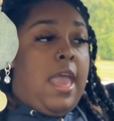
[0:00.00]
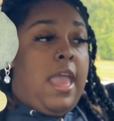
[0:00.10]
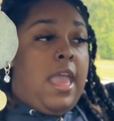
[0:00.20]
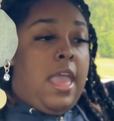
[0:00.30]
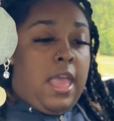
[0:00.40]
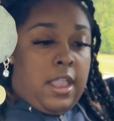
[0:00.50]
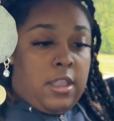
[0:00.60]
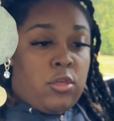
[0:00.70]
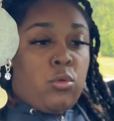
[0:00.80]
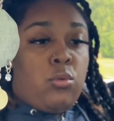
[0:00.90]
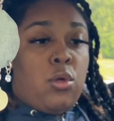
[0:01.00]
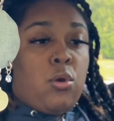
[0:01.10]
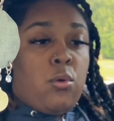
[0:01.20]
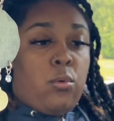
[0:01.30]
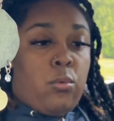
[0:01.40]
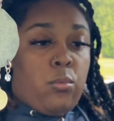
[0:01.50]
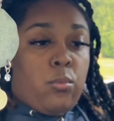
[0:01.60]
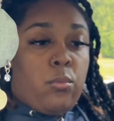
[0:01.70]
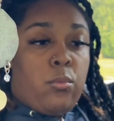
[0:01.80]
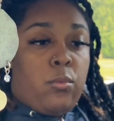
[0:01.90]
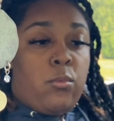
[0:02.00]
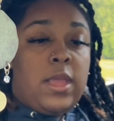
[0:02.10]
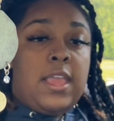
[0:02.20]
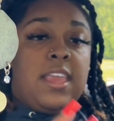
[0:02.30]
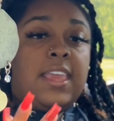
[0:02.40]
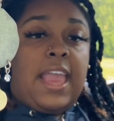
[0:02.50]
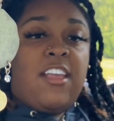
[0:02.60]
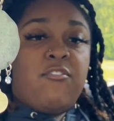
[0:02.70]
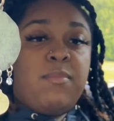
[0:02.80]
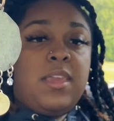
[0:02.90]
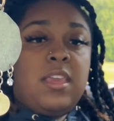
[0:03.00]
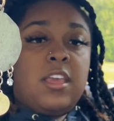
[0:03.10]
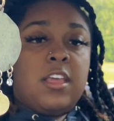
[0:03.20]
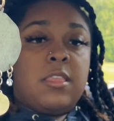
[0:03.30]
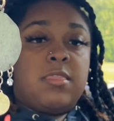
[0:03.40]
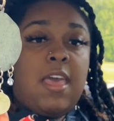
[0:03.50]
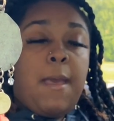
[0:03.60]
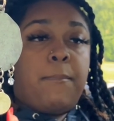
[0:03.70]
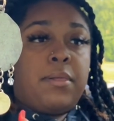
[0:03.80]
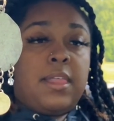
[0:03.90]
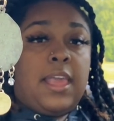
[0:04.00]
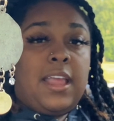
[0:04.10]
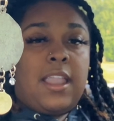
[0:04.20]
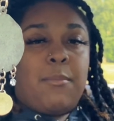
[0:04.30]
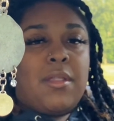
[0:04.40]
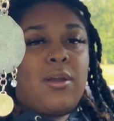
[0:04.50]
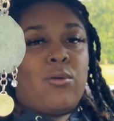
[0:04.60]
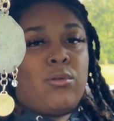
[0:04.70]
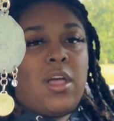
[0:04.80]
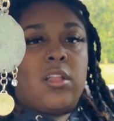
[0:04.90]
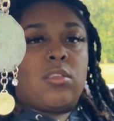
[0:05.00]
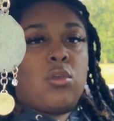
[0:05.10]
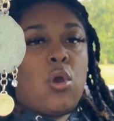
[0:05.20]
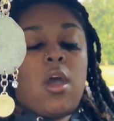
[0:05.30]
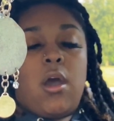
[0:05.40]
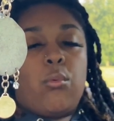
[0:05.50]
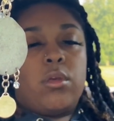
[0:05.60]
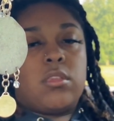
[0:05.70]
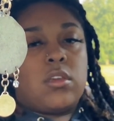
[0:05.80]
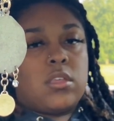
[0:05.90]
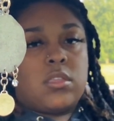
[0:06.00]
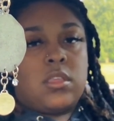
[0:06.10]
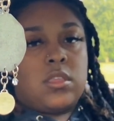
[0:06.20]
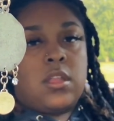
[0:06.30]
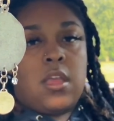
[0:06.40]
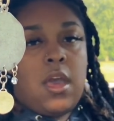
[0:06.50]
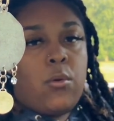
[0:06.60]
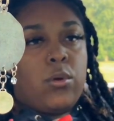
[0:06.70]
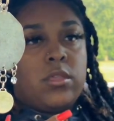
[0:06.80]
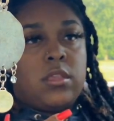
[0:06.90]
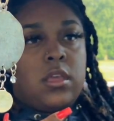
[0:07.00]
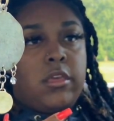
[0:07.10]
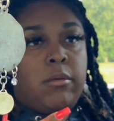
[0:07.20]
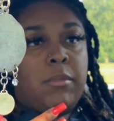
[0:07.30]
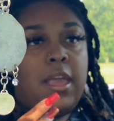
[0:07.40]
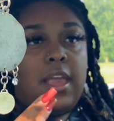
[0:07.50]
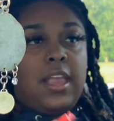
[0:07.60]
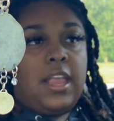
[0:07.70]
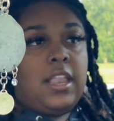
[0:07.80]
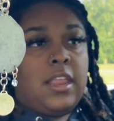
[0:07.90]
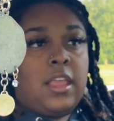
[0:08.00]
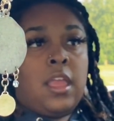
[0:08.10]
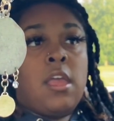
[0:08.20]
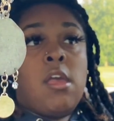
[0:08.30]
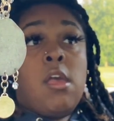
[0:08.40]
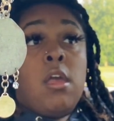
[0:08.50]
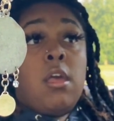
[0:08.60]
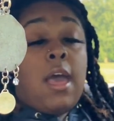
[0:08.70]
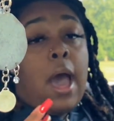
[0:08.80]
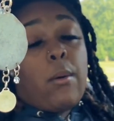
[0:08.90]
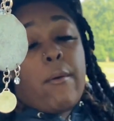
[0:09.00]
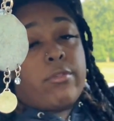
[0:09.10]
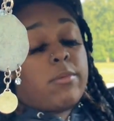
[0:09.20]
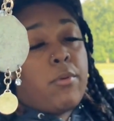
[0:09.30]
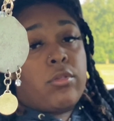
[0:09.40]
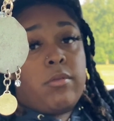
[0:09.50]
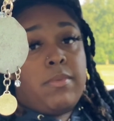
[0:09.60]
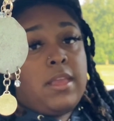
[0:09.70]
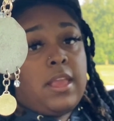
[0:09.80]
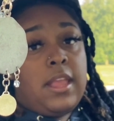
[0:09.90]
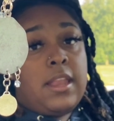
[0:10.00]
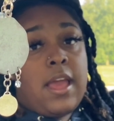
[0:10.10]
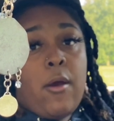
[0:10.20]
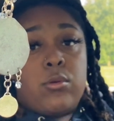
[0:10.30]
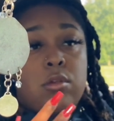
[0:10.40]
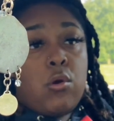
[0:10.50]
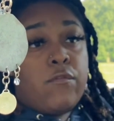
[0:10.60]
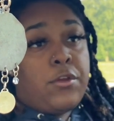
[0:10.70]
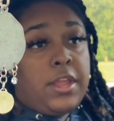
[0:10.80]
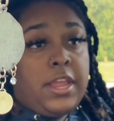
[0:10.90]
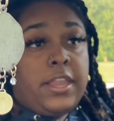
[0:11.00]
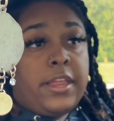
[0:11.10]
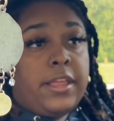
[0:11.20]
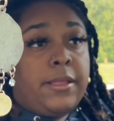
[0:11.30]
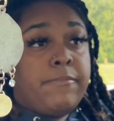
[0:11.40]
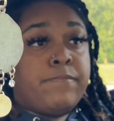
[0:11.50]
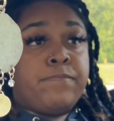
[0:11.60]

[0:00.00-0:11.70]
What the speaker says: And you know, when he gave me that plan, I'm not gonna lie to y'all, I wasn't consistent. I wasn't eating how I was supposed to be eating. I was overeating.